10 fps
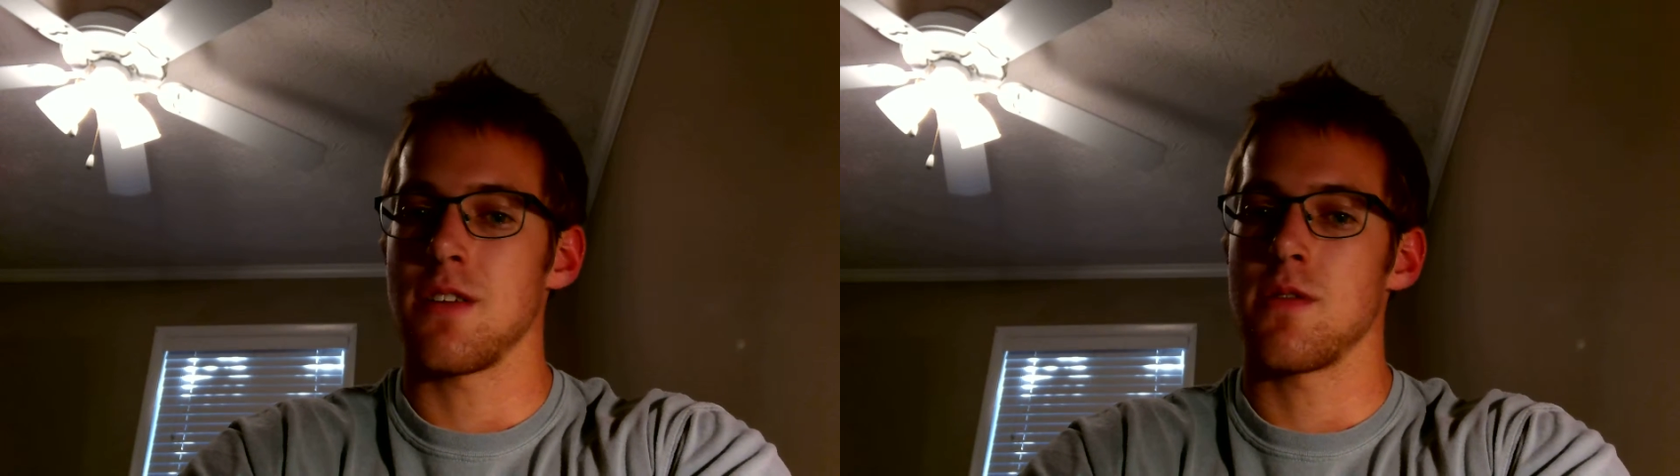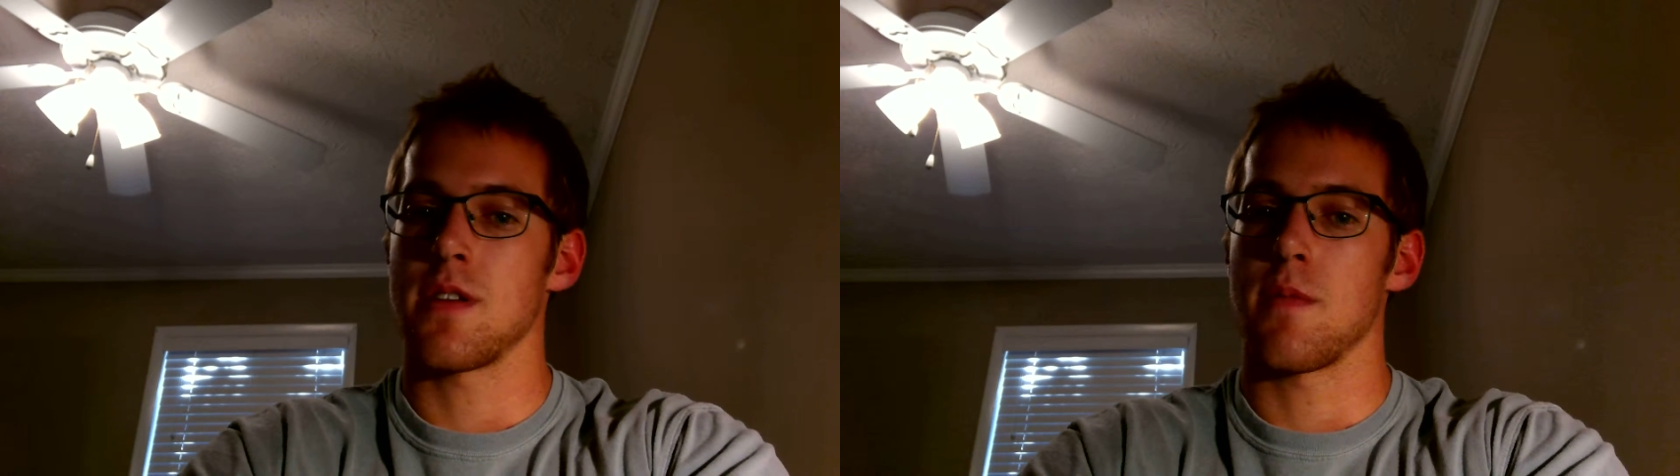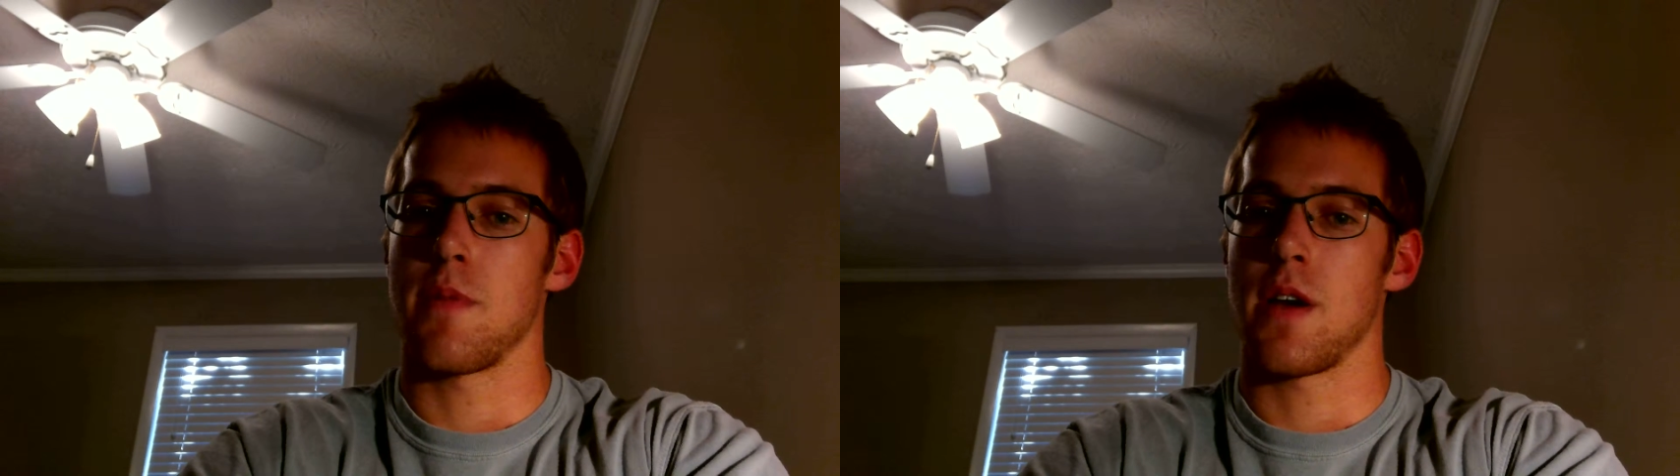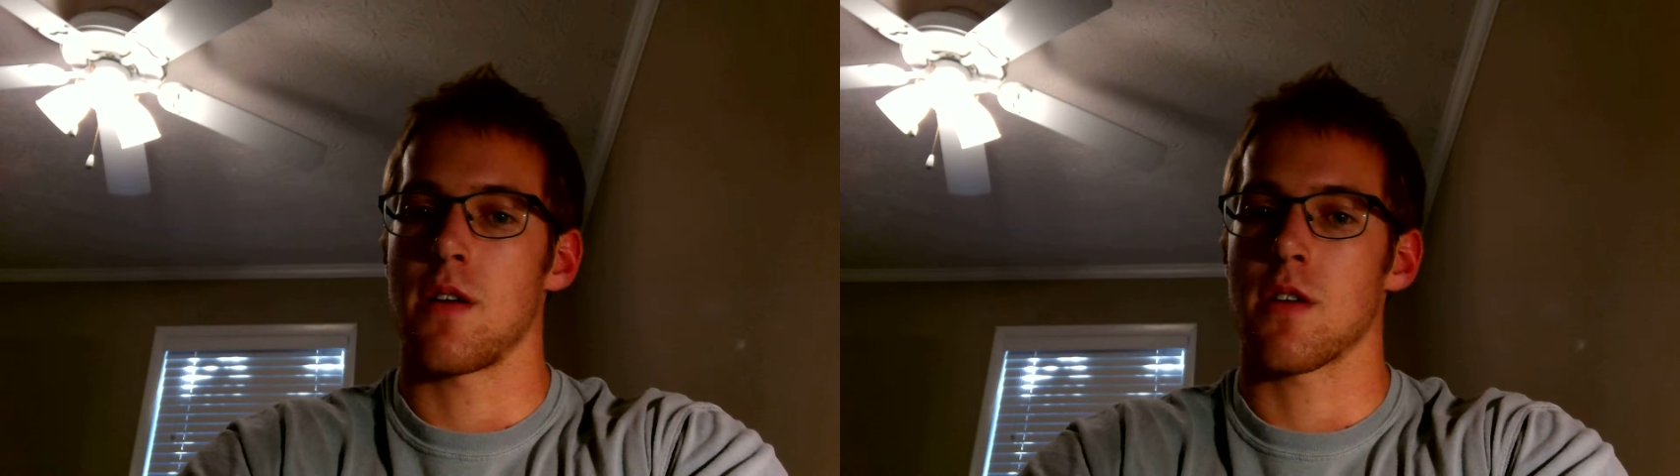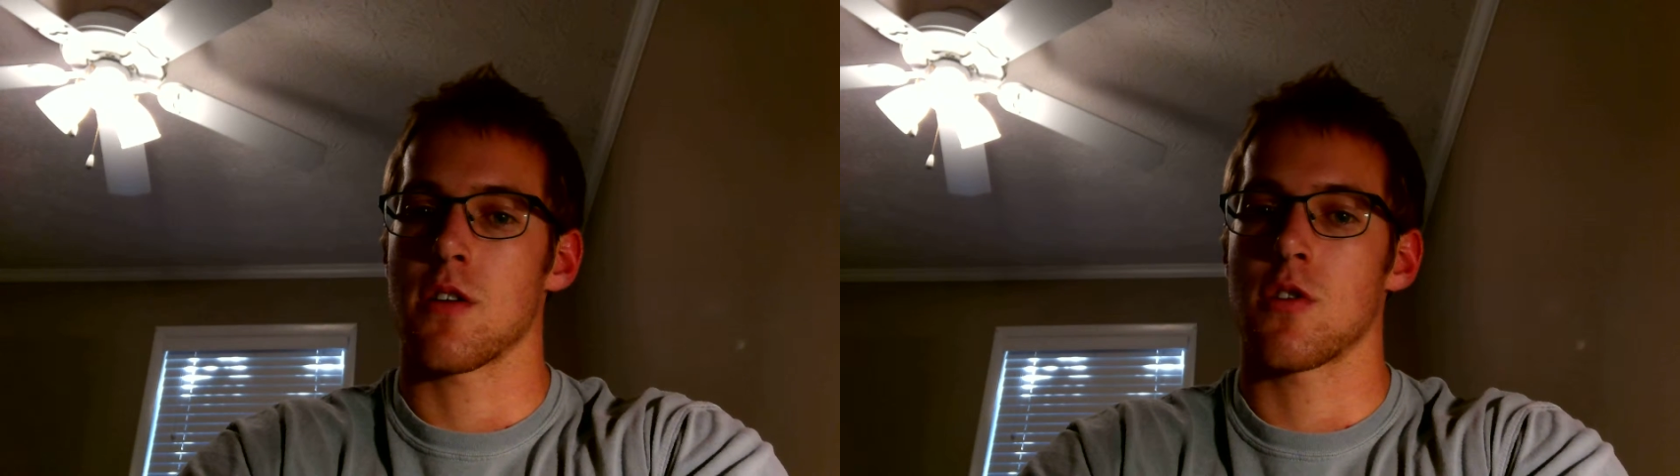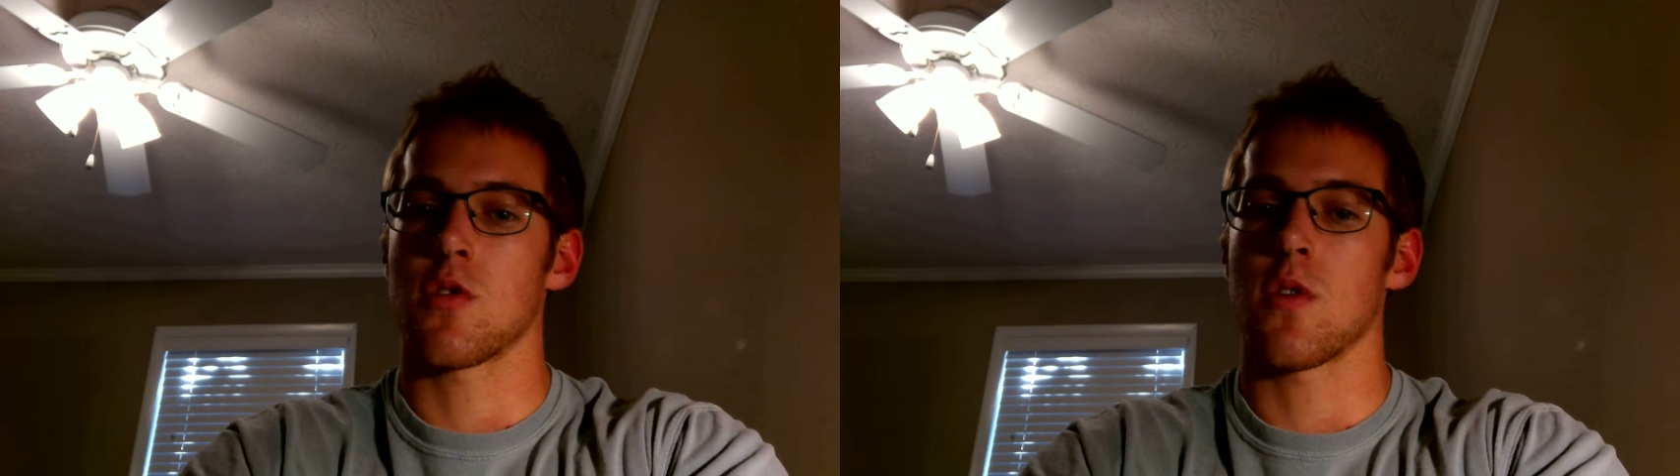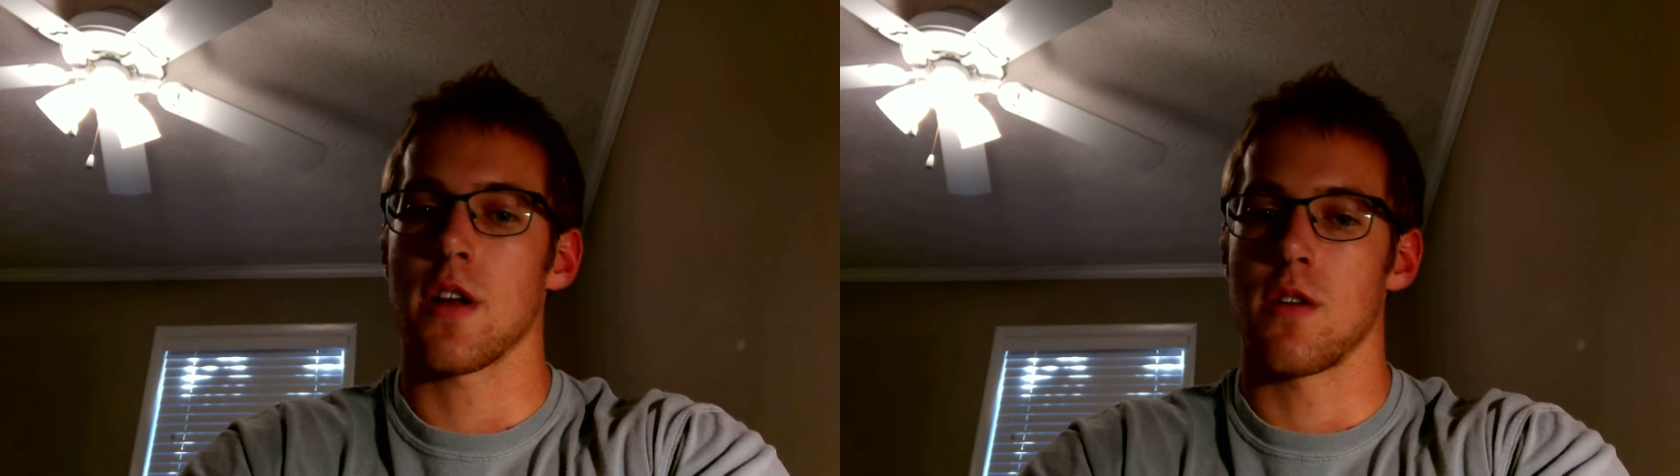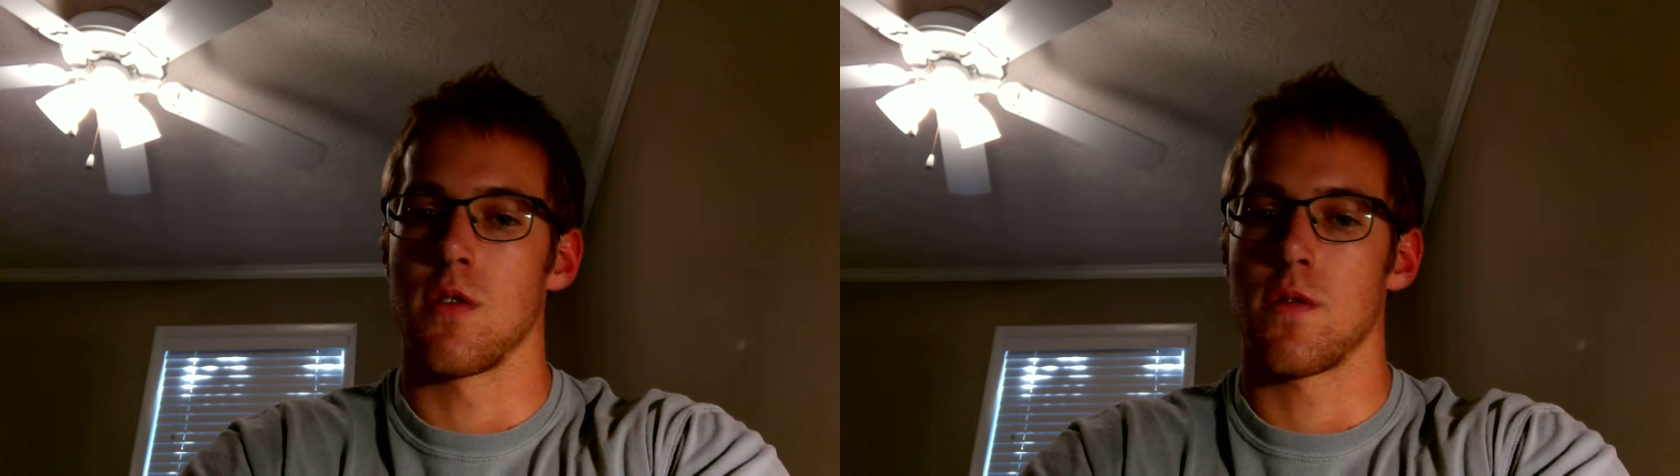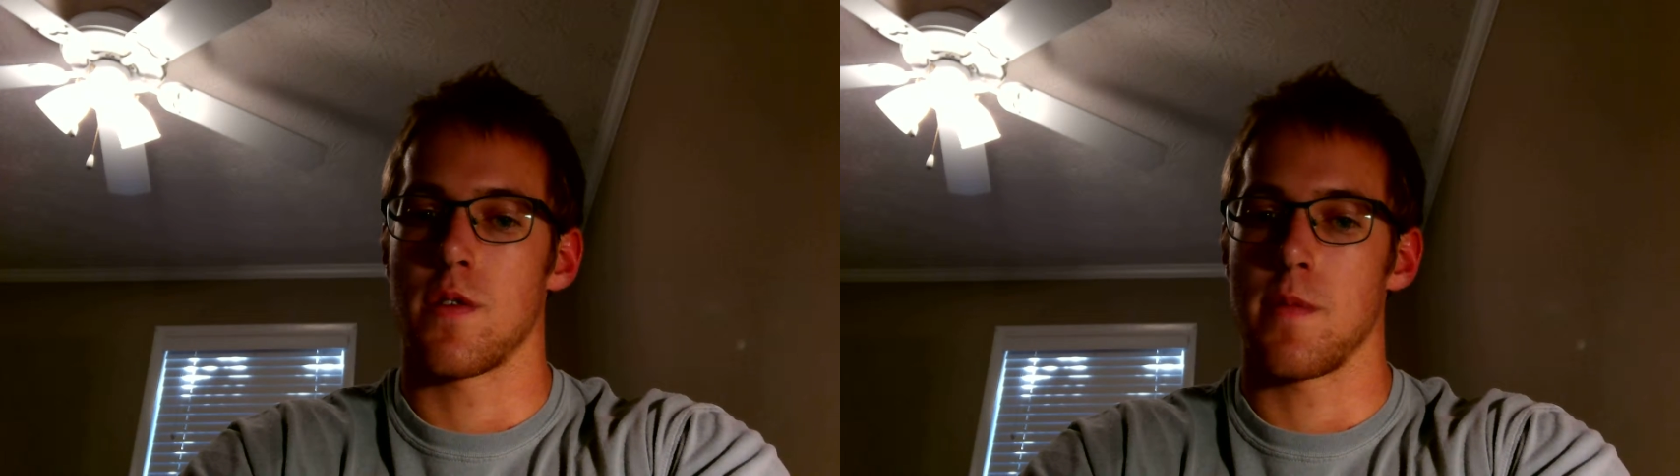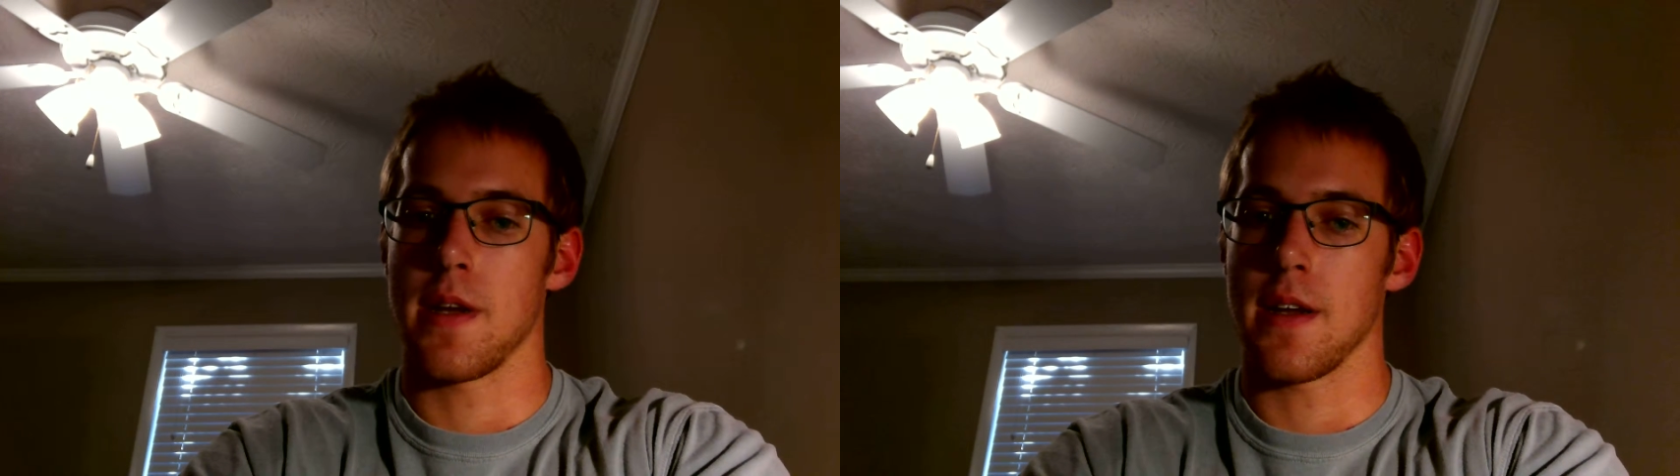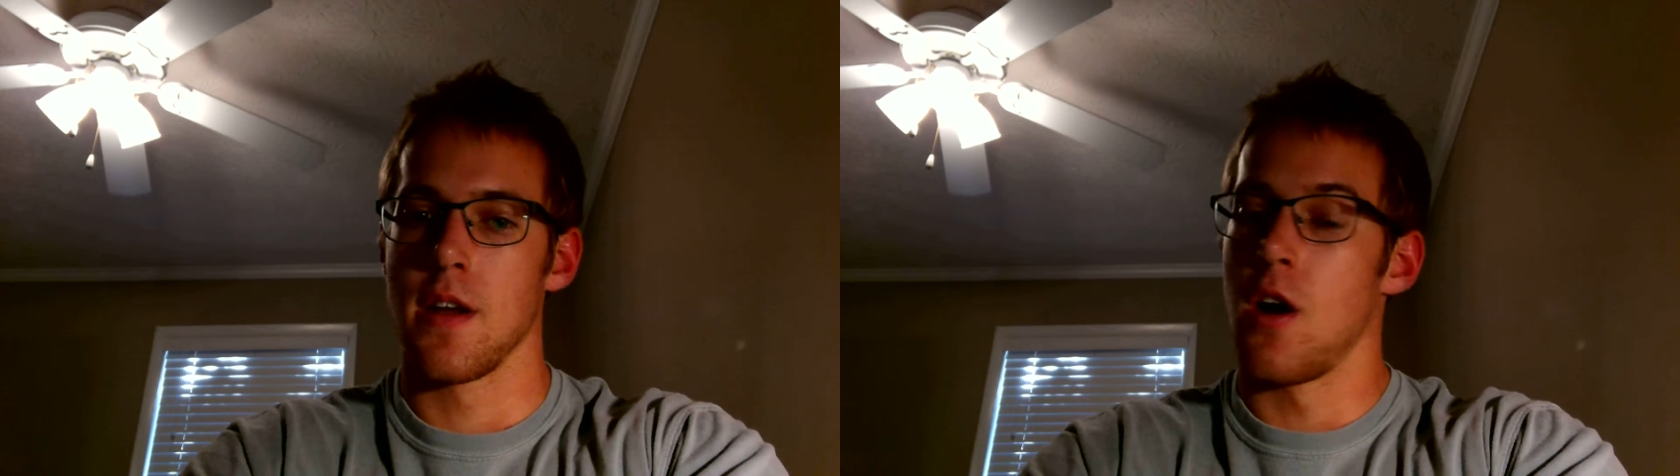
using a belt are critical for me.